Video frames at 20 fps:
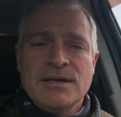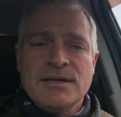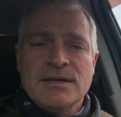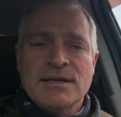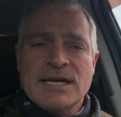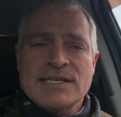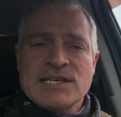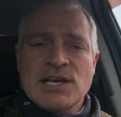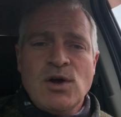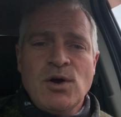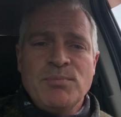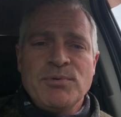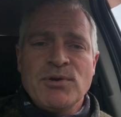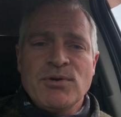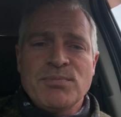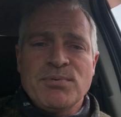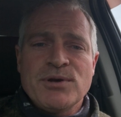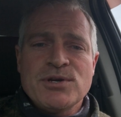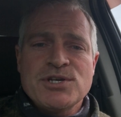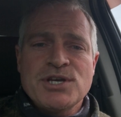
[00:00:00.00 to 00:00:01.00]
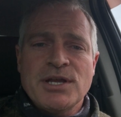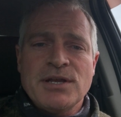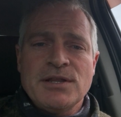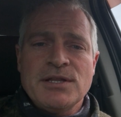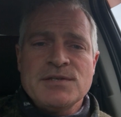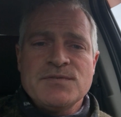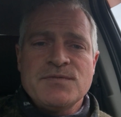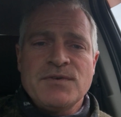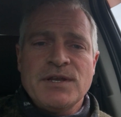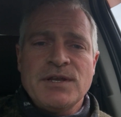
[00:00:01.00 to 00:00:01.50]
Guys, I hope you're appreciating
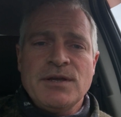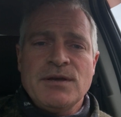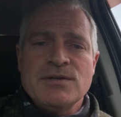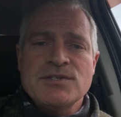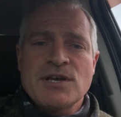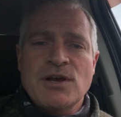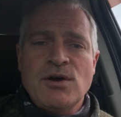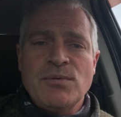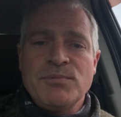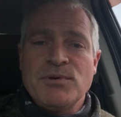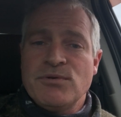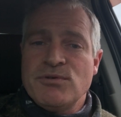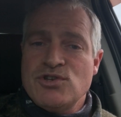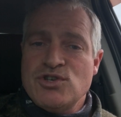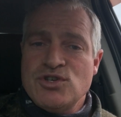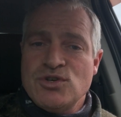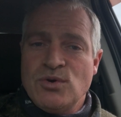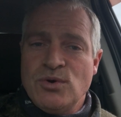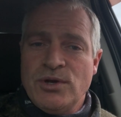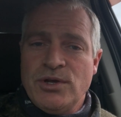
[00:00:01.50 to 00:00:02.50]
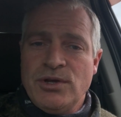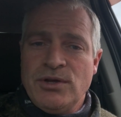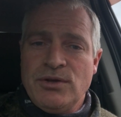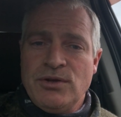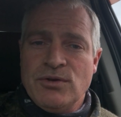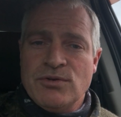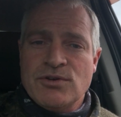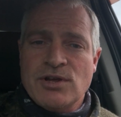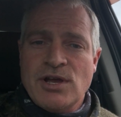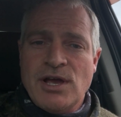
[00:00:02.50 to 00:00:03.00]
these videos. I hope you're enjoying
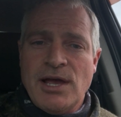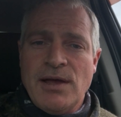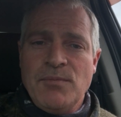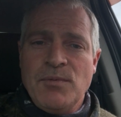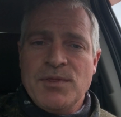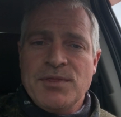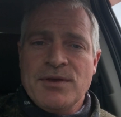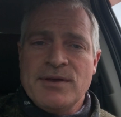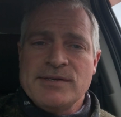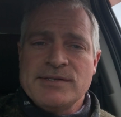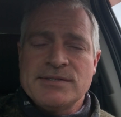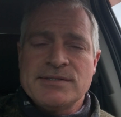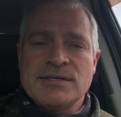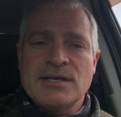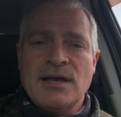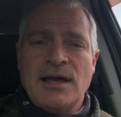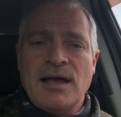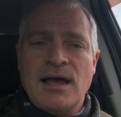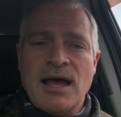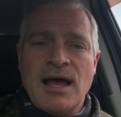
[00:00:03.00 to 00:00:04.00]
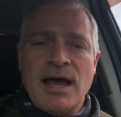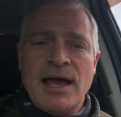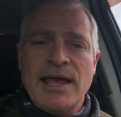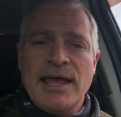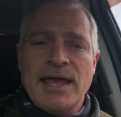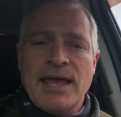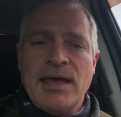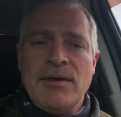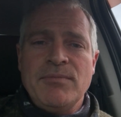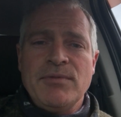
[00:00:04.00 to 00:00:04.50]
your time with us. I
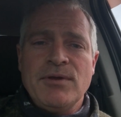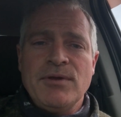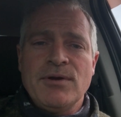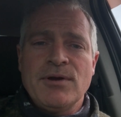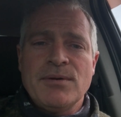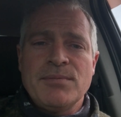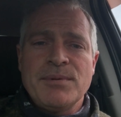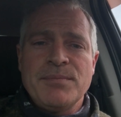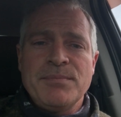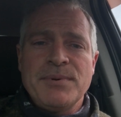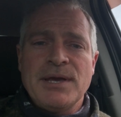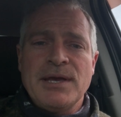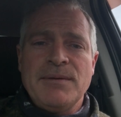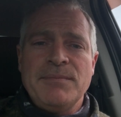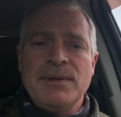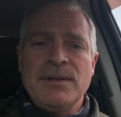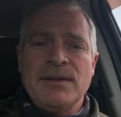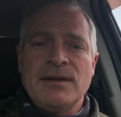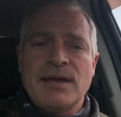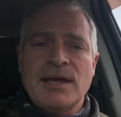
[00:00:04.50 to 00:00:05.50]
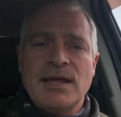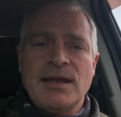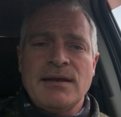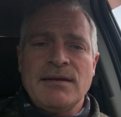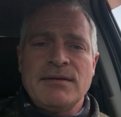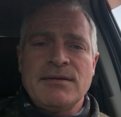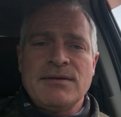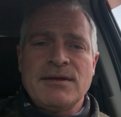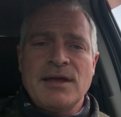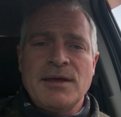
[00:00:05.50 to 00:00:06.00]
am the Urban Bayman,
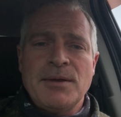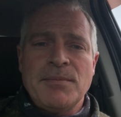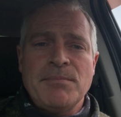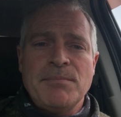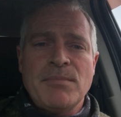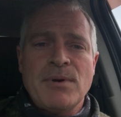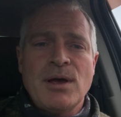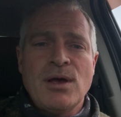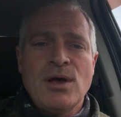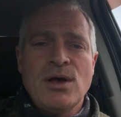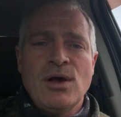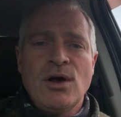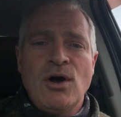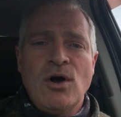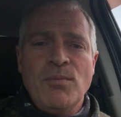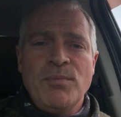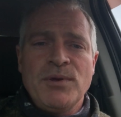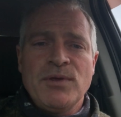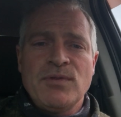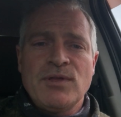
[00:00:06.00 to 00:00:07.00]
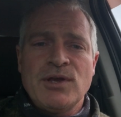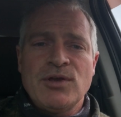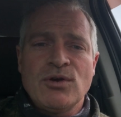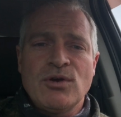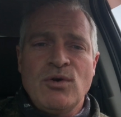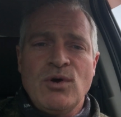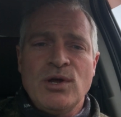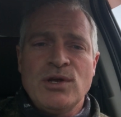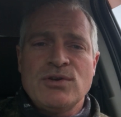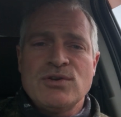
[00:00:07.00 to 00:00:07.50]
and I'm hoping that you're
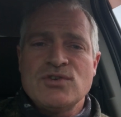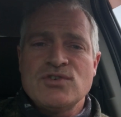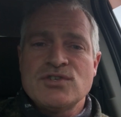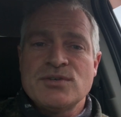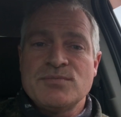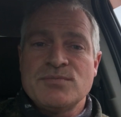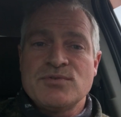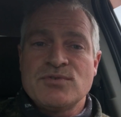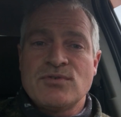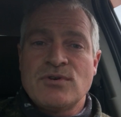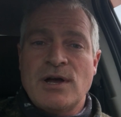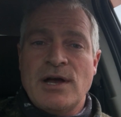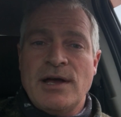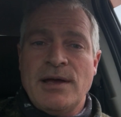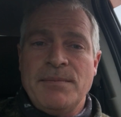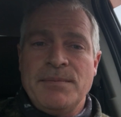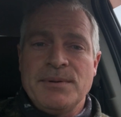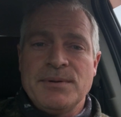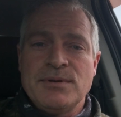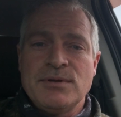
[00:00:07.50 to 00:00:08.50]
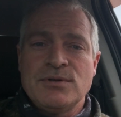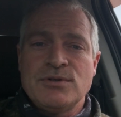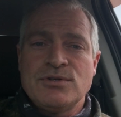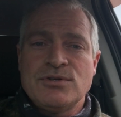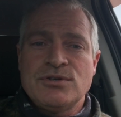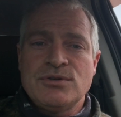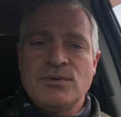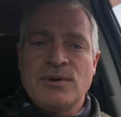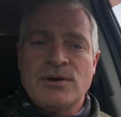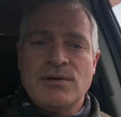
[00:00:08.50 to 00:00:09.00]
going to subscribe
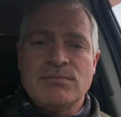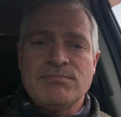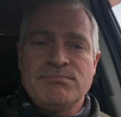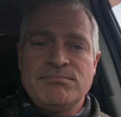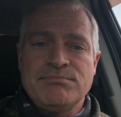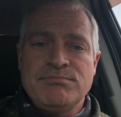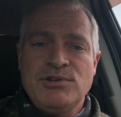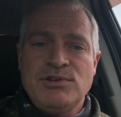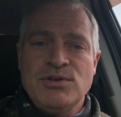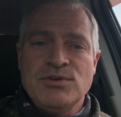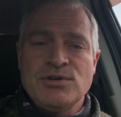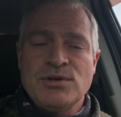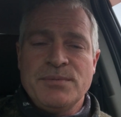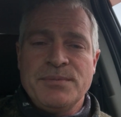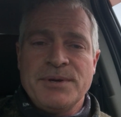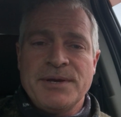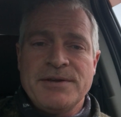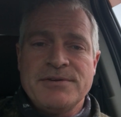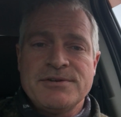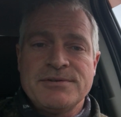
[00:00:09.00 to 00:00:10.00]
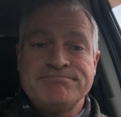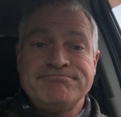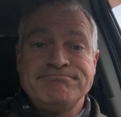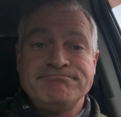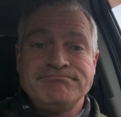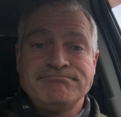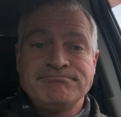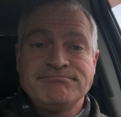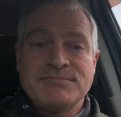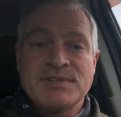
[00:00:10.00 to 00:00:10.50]
to our YouTube page.
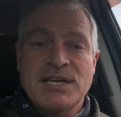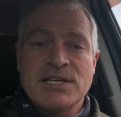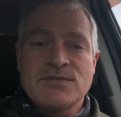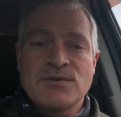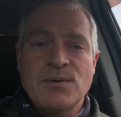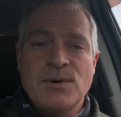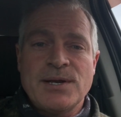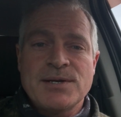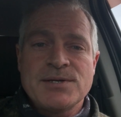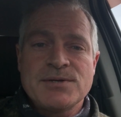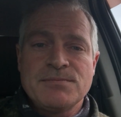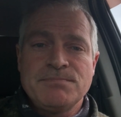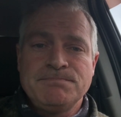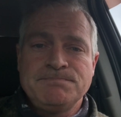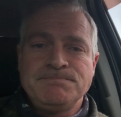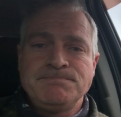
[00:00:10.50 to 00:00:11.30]
Thanks for watching.